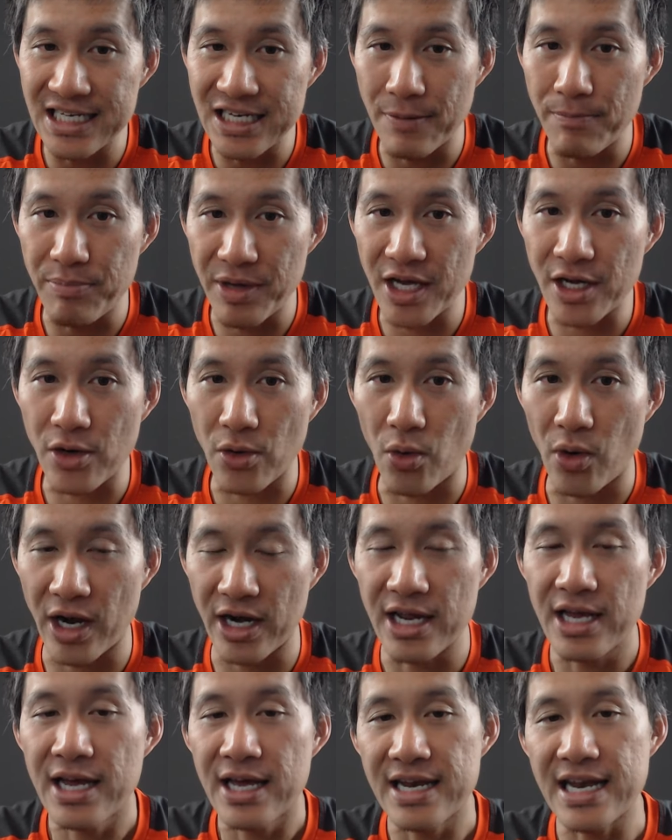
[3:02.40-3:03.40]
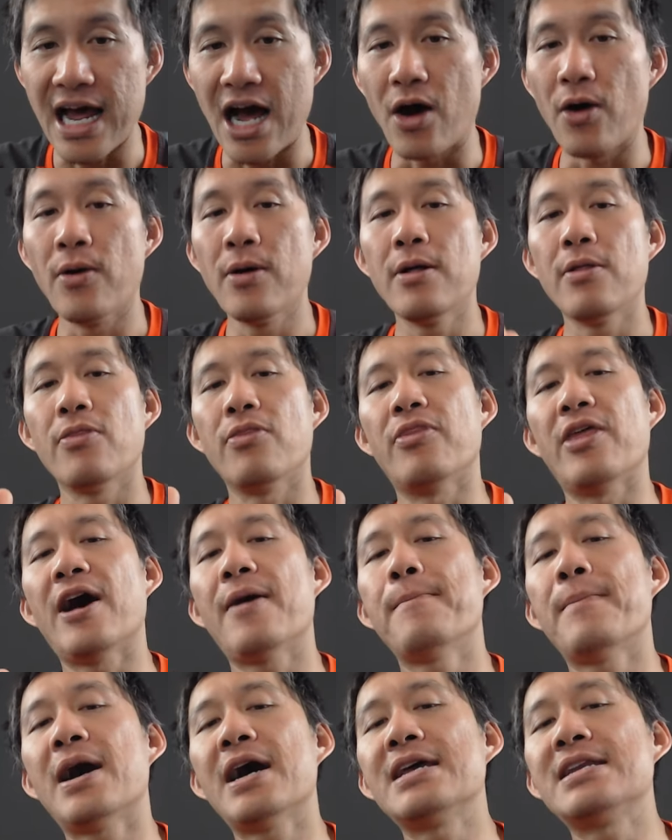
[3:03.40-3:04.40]
Bitcoin. Now,
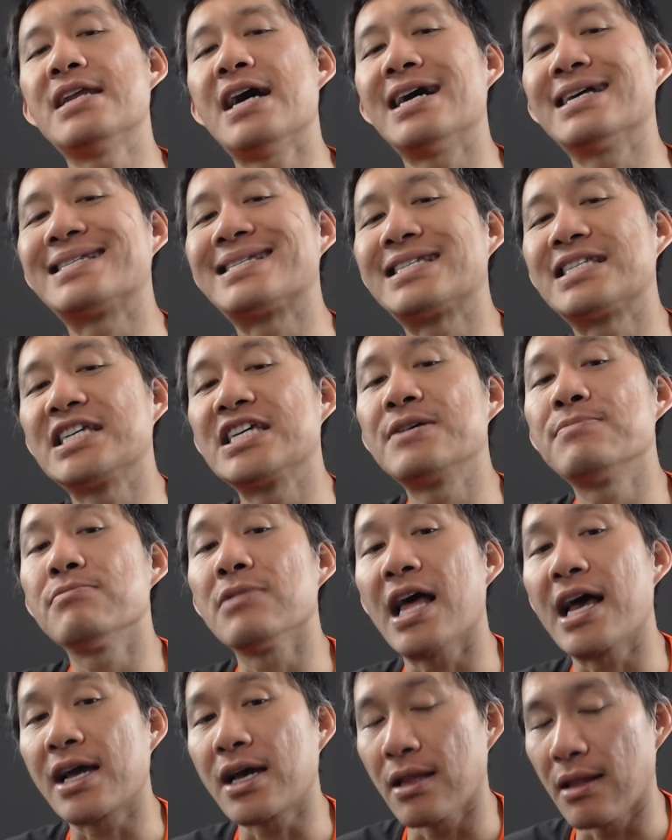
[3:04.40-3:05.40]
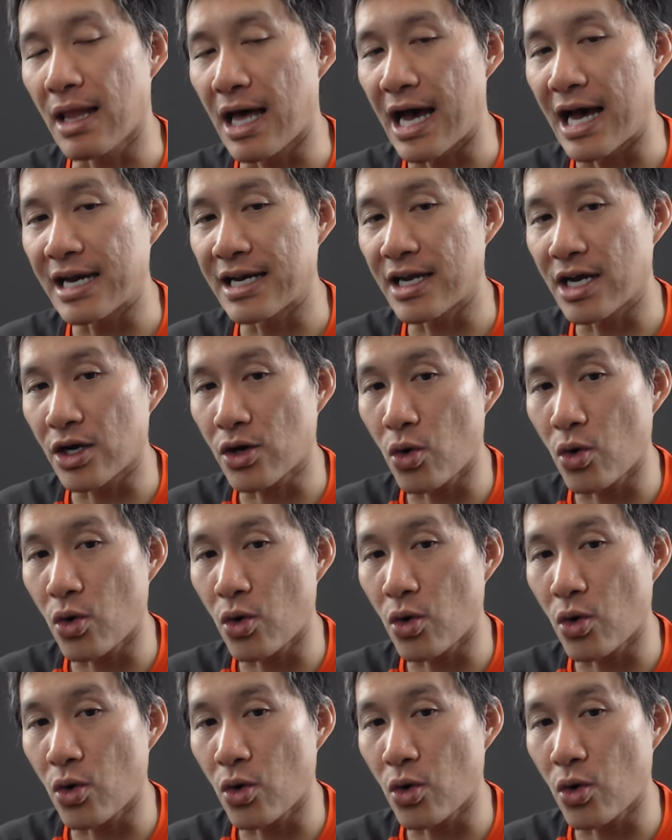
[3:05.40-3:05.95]
that might not seem like a lot